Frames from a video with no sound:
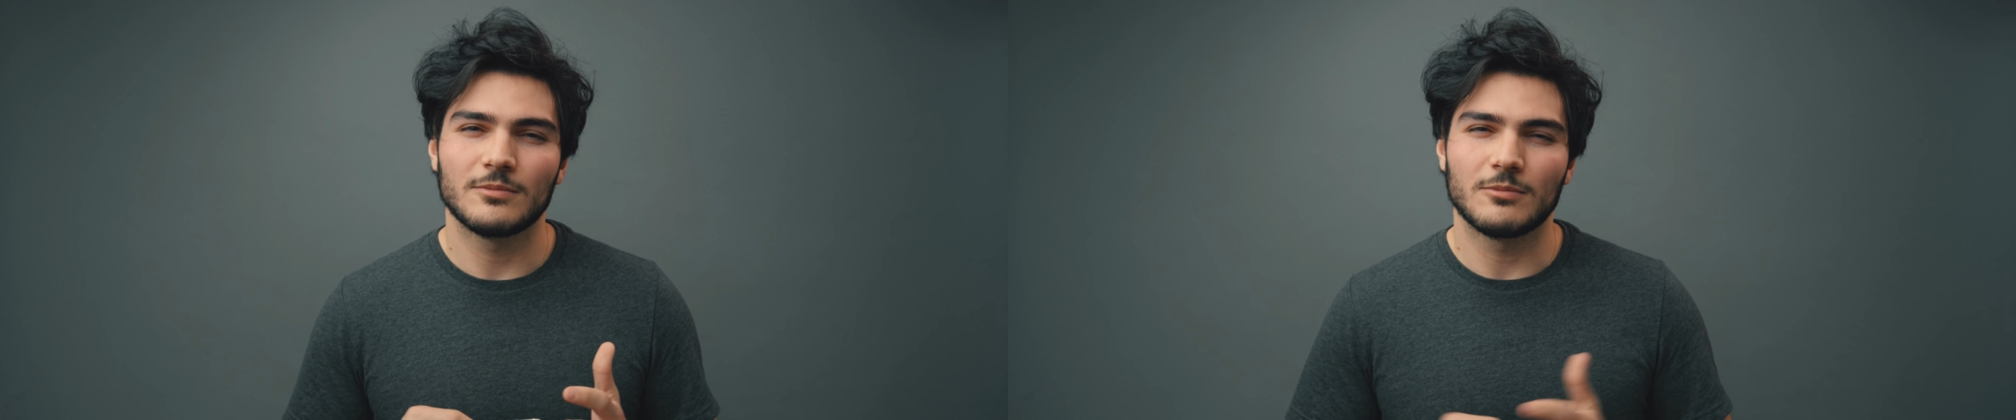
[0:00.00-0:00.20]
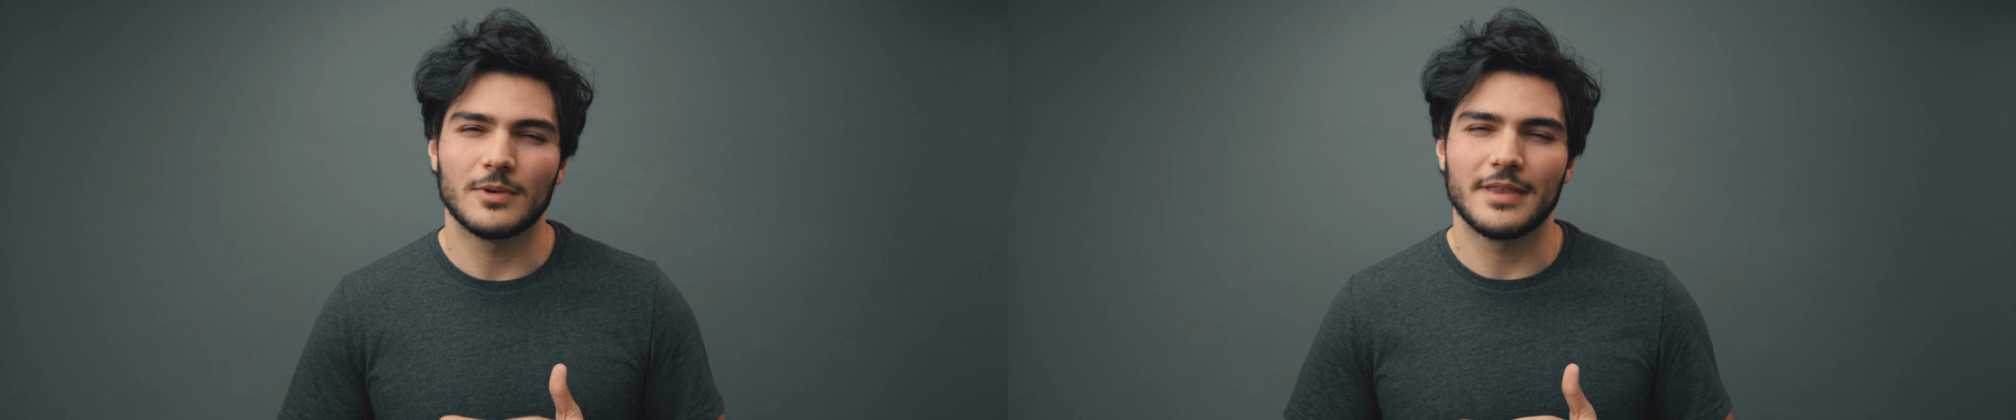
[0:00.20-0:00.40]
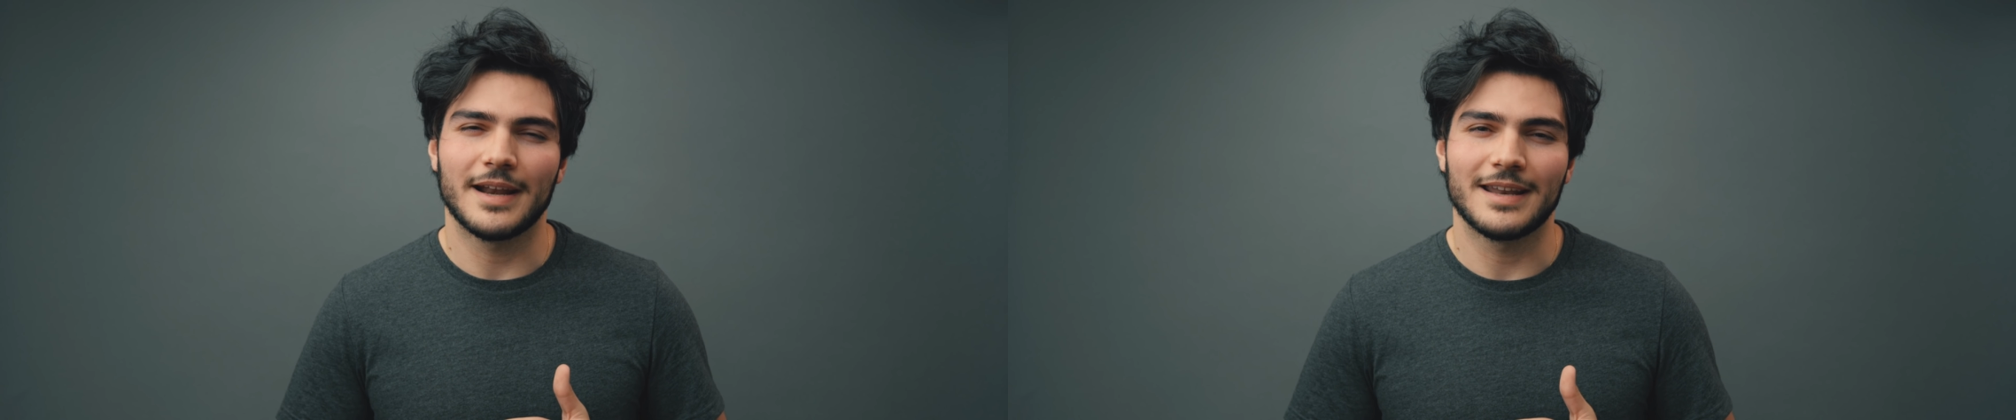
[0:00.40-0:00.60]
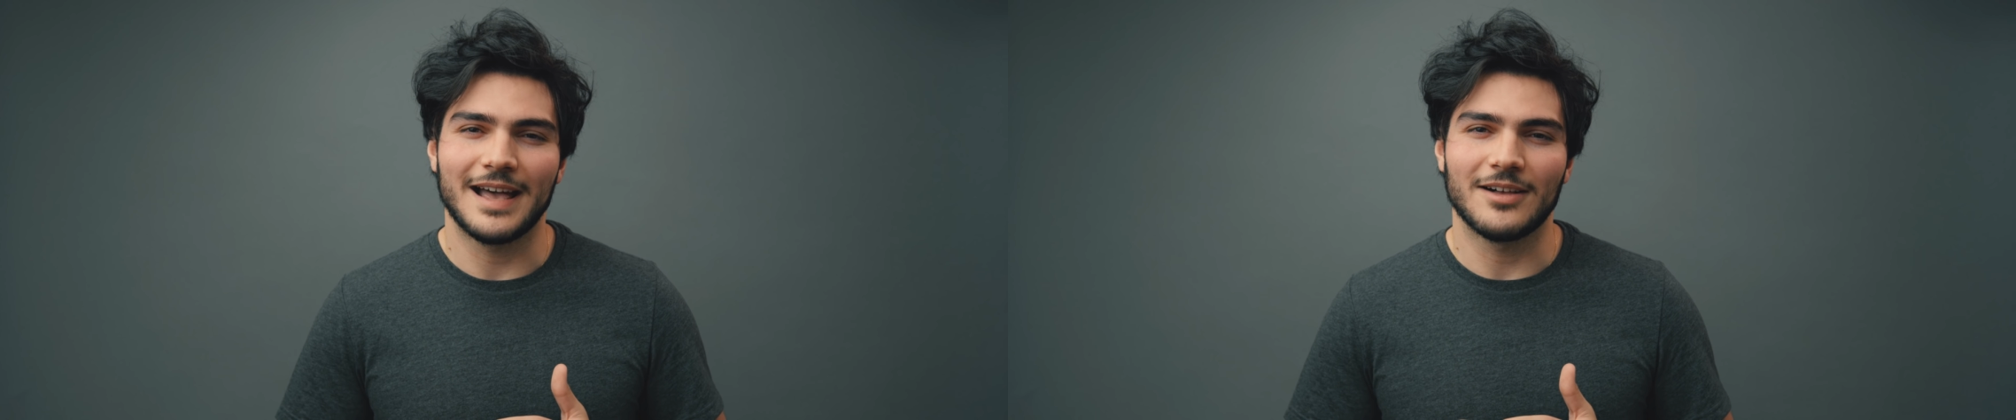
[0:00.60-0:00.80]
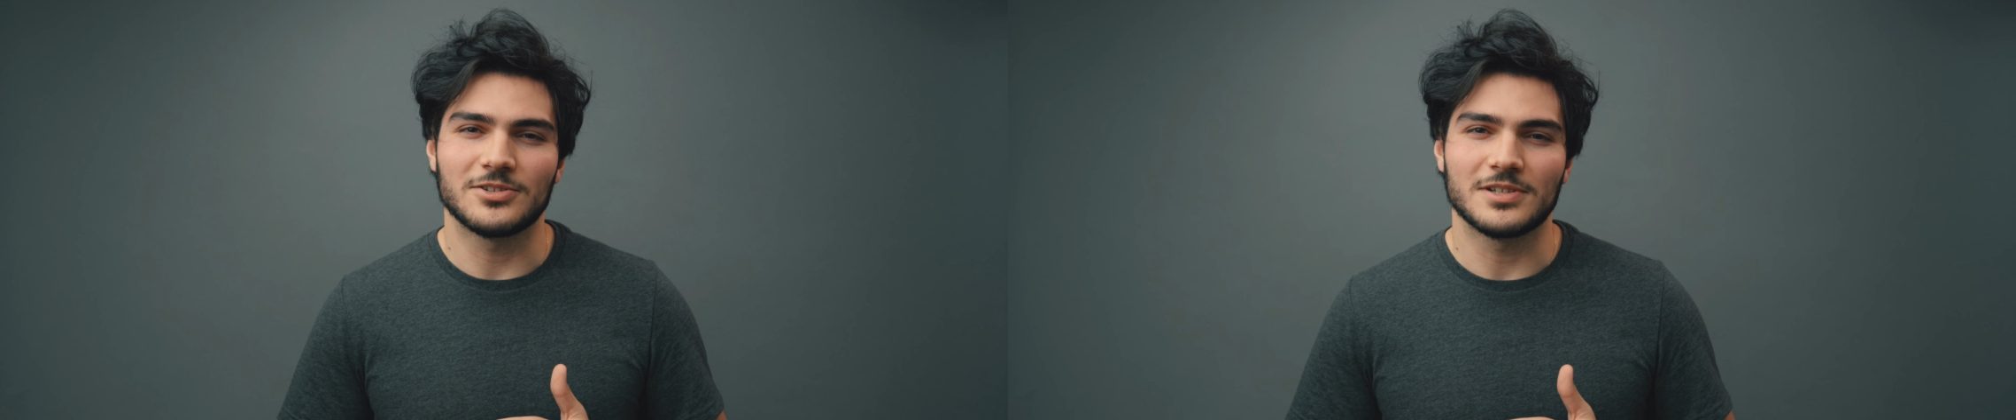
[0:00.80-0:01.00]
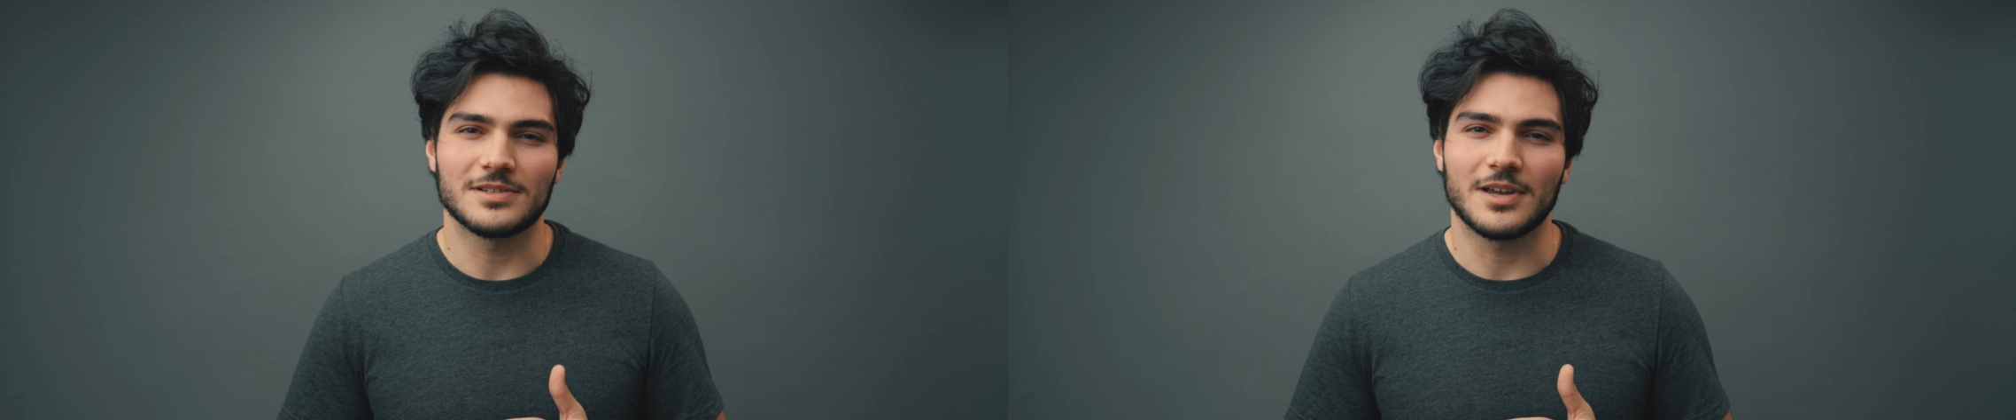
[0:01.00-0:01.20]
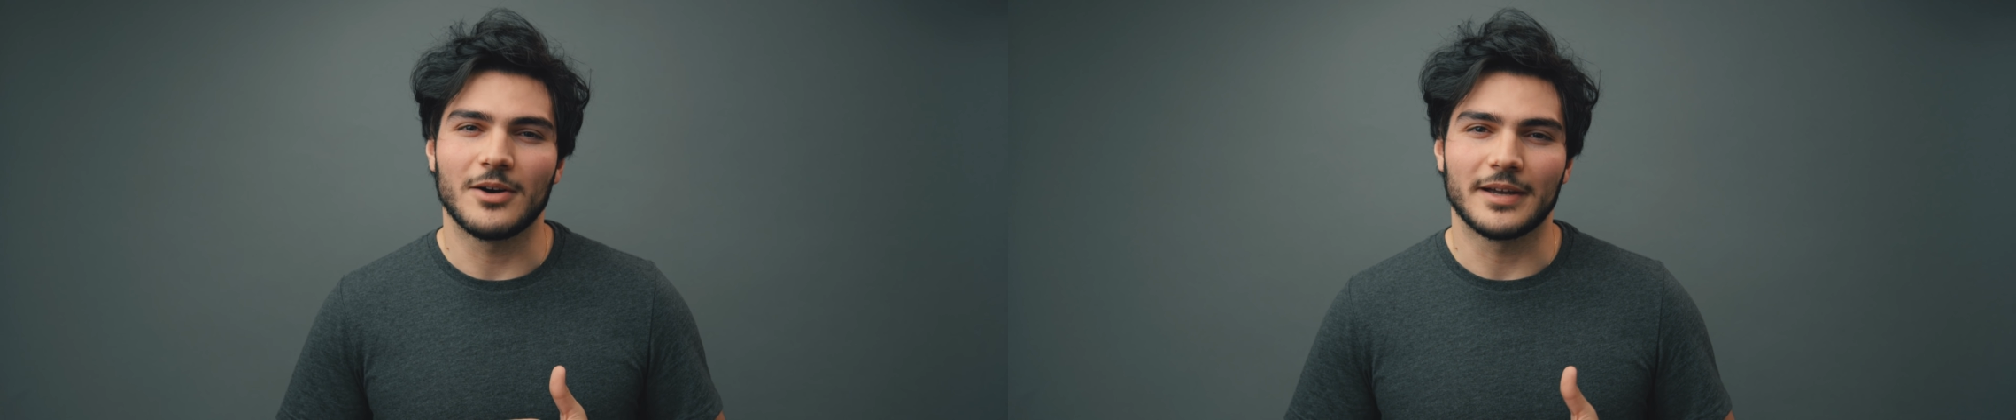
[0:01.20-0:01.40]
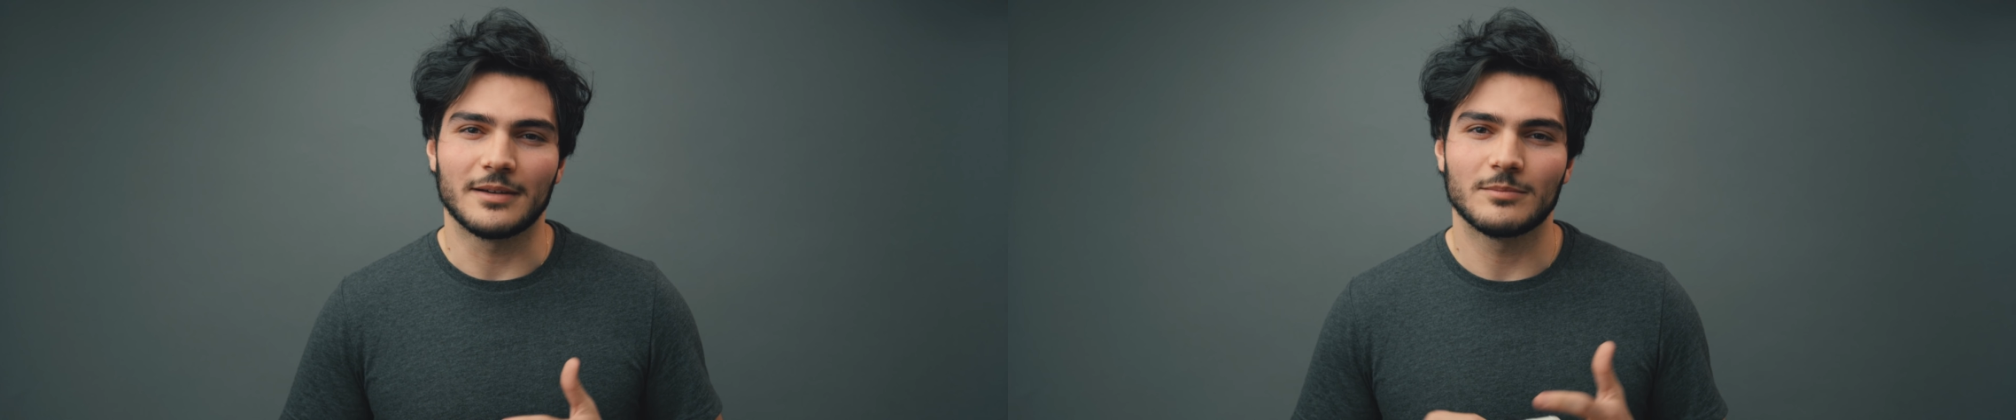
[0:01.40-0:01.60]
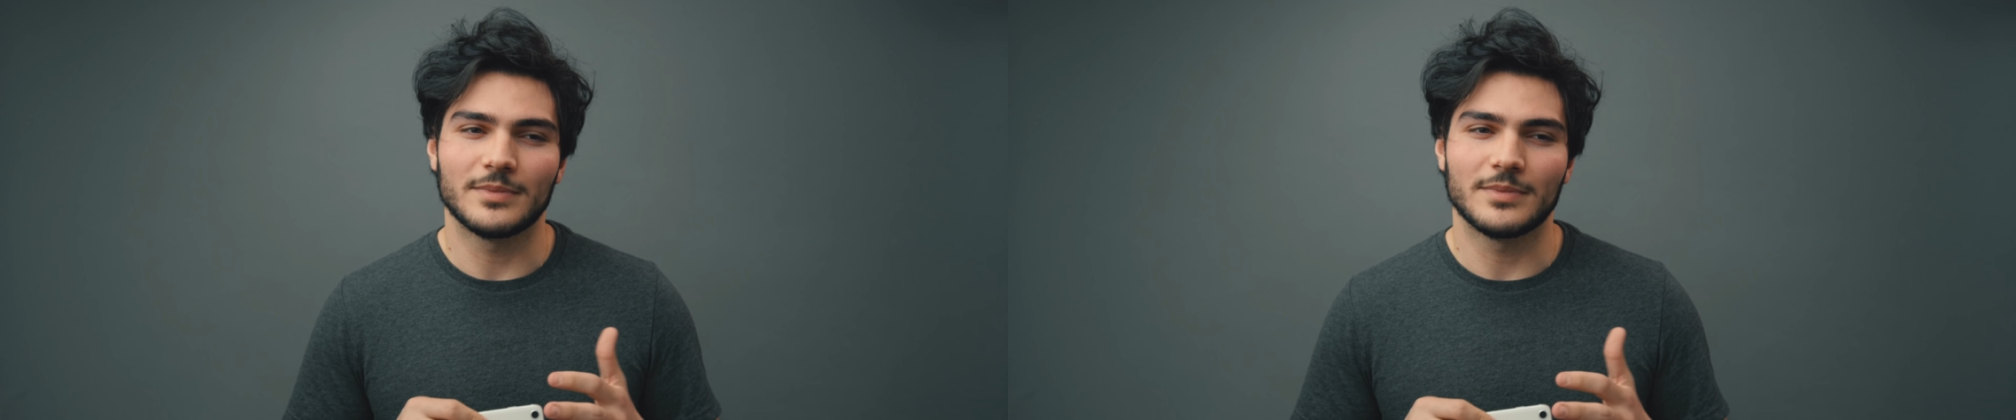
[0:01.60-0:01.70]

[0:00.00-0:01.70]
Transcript: where that analogy is going,